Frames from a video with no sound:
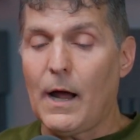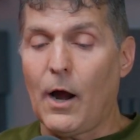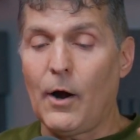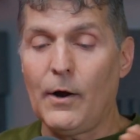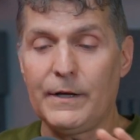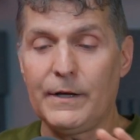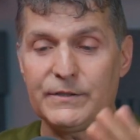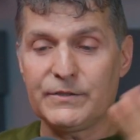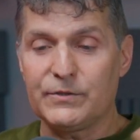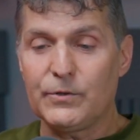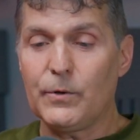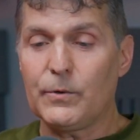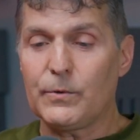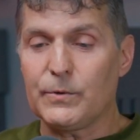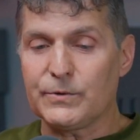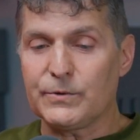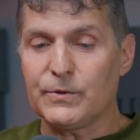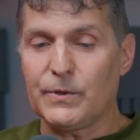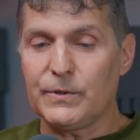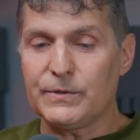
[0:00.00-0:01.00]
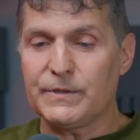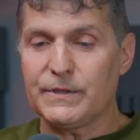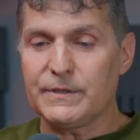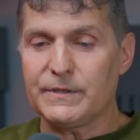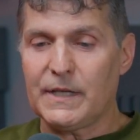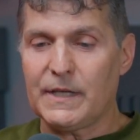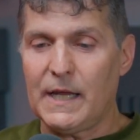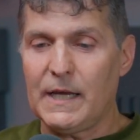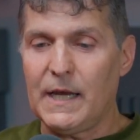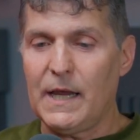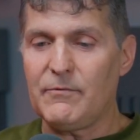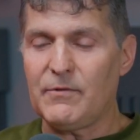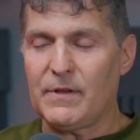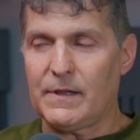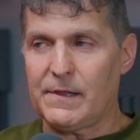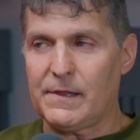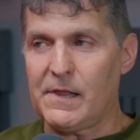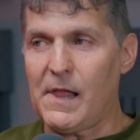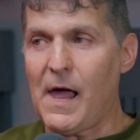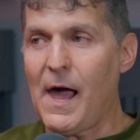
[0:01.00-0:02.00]
our historical sources can
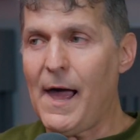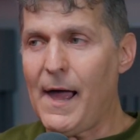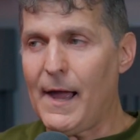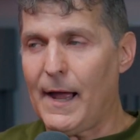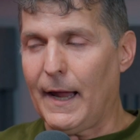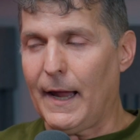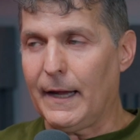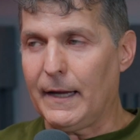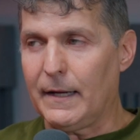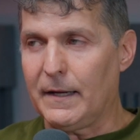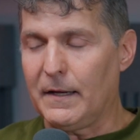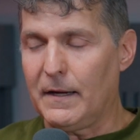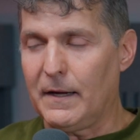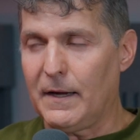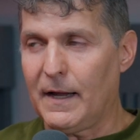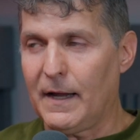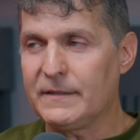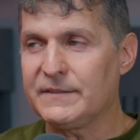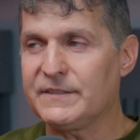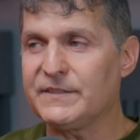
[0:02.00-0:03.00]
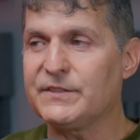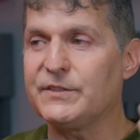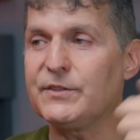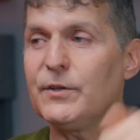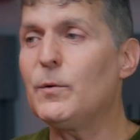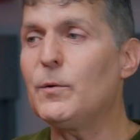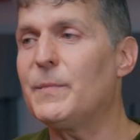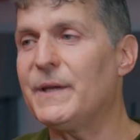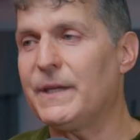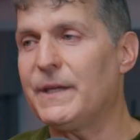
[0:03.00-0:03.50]
even lie and still be